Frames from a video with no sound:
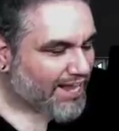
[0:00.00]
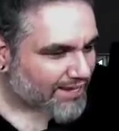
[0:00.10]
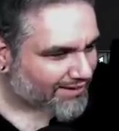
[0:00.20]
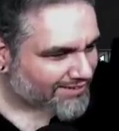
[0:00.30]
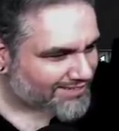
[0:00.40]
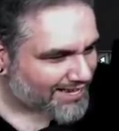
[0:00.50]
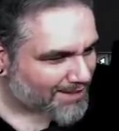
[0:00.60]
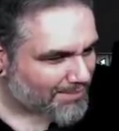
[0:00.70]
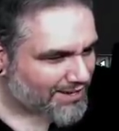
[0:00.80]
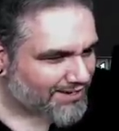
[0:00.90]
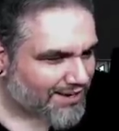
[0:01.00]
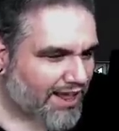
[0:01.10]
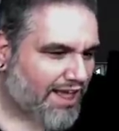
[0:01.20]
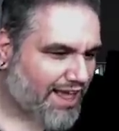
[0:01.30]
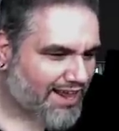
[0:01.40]
You know what else it can't beat?
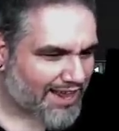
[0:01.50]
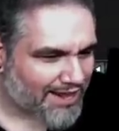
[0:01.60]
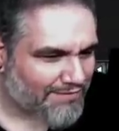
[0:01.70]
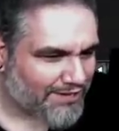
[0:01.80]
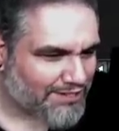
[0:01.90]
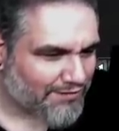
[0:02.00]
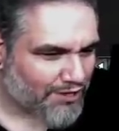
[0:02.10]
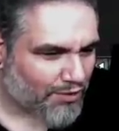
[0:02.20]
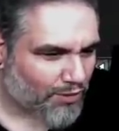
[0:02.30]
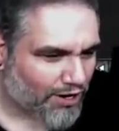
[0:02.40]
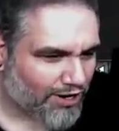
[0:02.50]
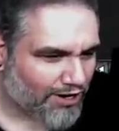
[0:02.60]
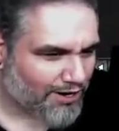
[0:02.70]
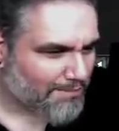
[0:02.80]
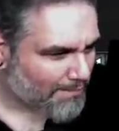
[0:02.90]
An Advent of the
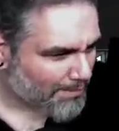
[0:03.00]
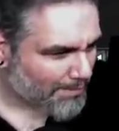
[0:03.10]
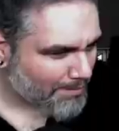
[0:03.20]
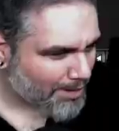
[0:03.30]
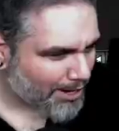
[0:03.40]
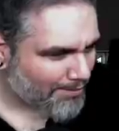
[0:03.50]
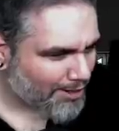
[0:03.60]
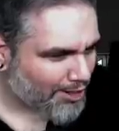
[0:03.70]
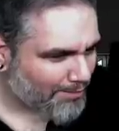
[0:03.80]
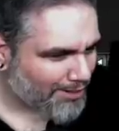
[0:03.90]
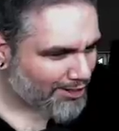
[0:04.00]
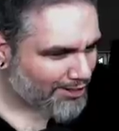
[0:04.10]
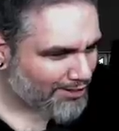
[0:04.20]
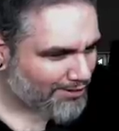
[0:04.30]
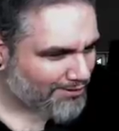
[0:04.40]
Wurm. Boo, boo, boo, boo, boo,
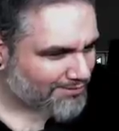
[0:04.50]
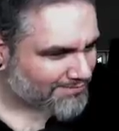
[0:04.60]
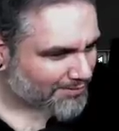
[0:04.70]
boo.